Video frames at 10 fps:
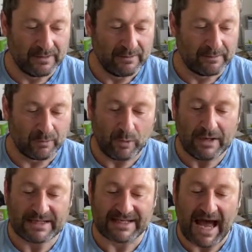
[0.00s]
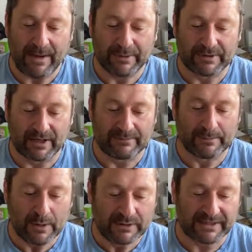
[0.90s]
But what has happened, like
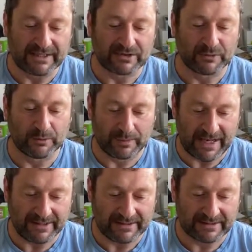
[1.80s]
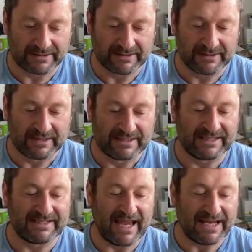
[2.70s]
most things on your planet, is
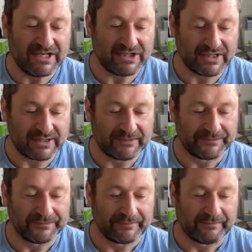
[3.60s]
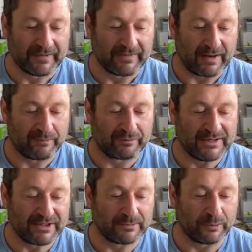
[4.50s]
this energy, that
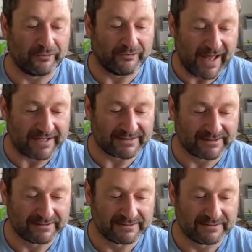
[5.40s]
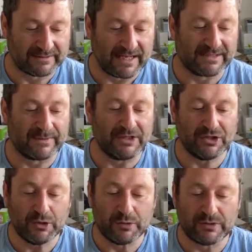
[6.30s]
principal fact, has been
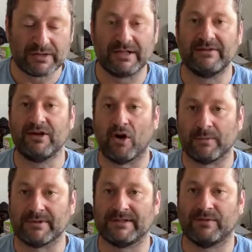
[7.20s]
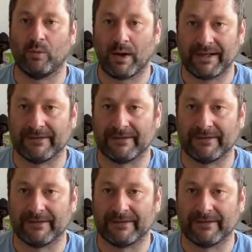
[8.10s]
used in the opposite way.